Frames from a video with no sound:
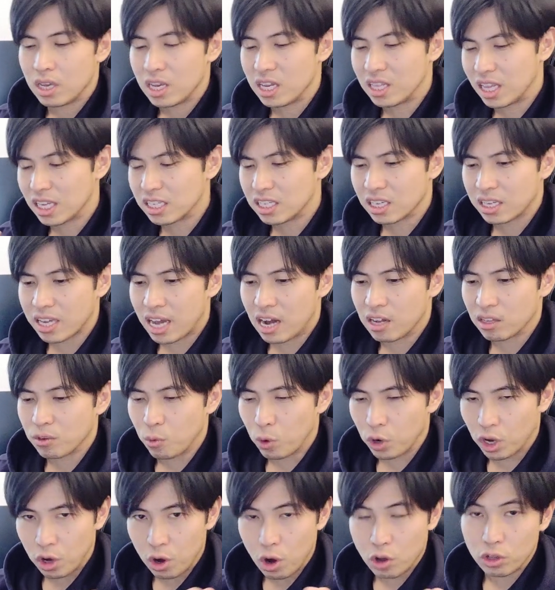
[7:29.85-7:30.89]
it doesn't count
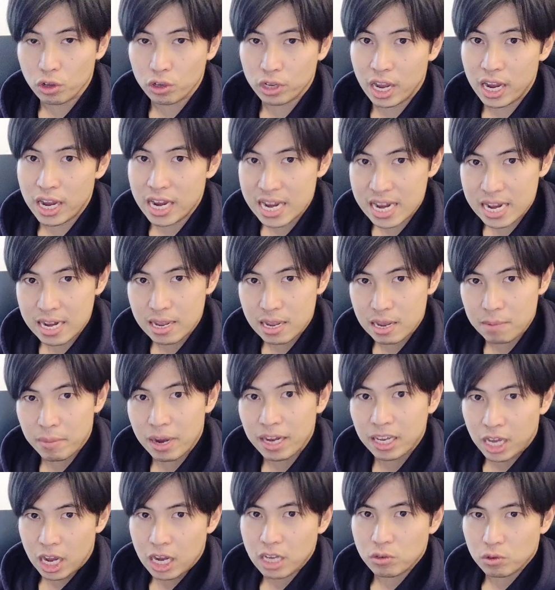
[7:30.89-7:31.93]
working hard, okay? In
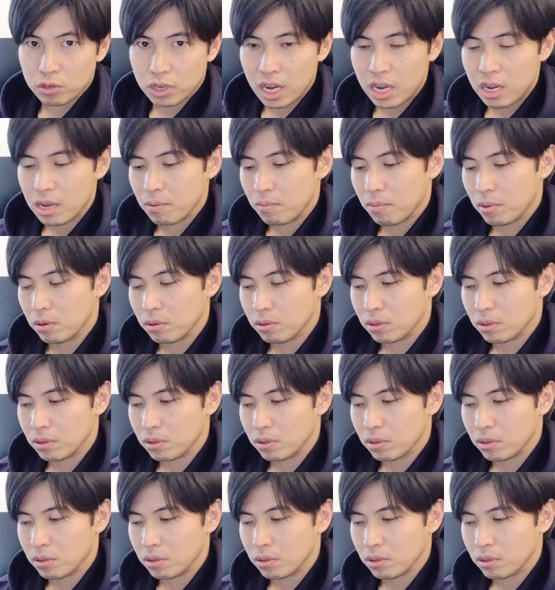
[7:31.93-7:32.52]
my case, okay?